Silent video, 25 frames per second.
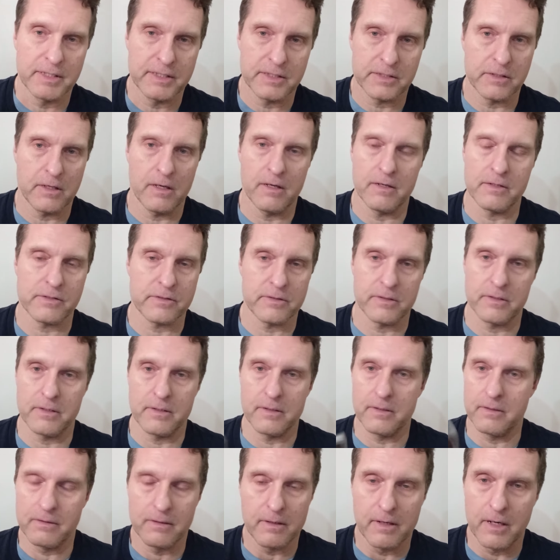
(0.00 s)
of these songs
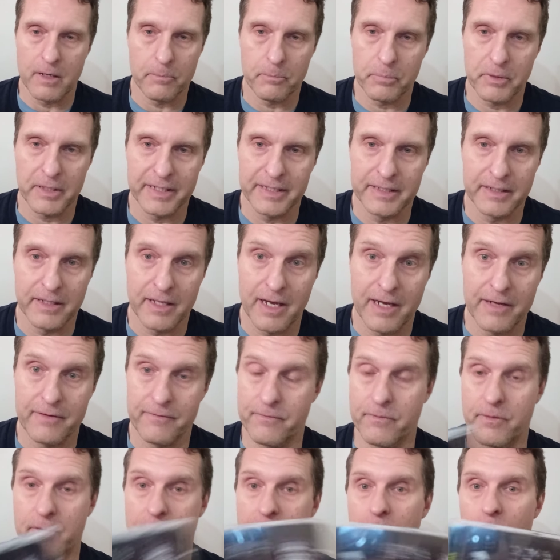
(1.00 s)
are played
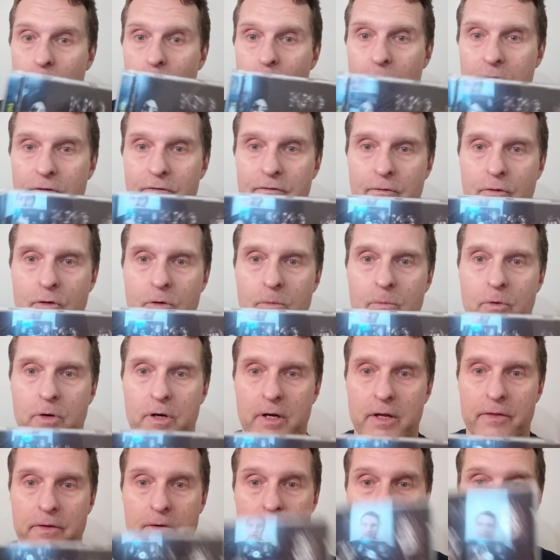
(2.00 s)
live in one form or
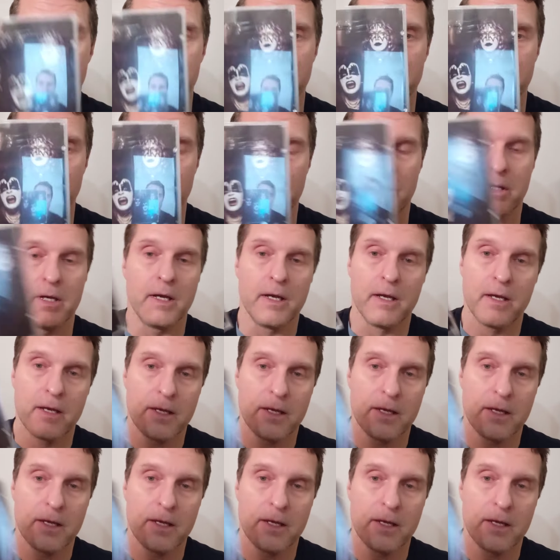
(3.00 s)
another, or